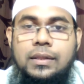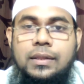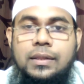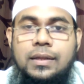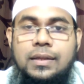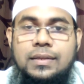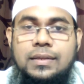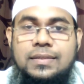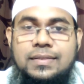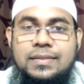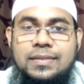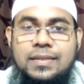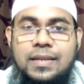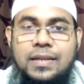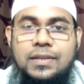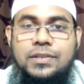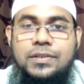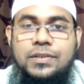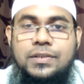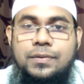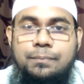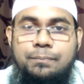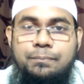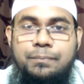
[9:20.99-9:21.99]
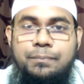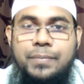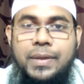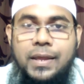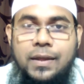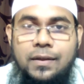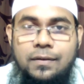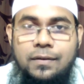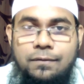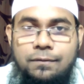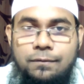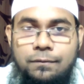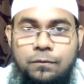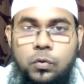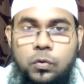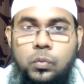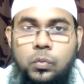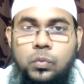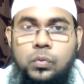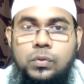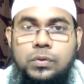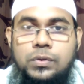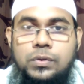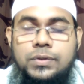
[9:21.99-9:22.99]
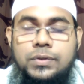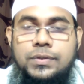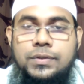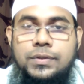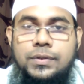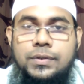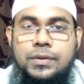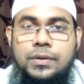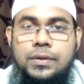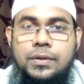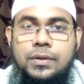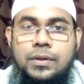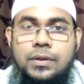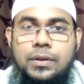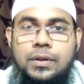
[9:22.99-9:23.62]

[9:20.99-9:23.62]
they are such big fools,